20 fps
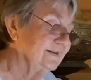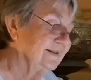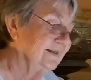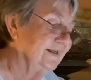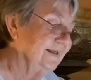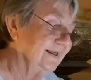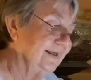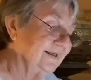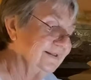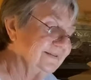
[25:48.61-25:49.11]

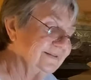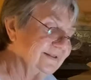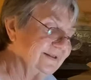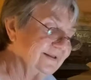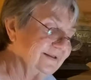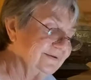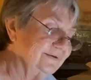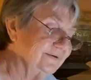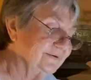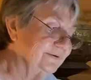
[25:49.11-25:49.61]
and
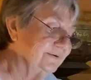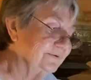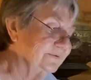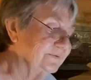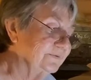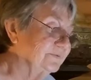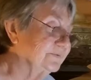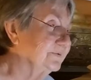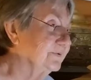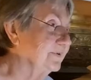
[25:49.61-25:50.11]
then you go
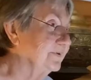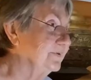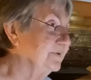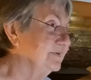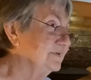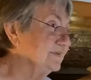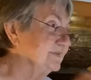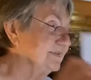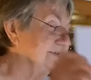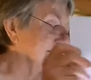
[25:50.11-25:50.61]
through the
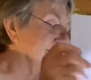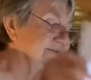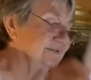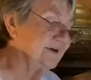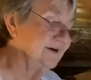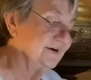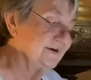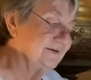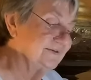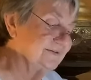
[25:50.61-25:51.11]
six
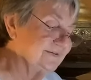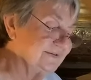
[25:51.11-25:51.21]
R's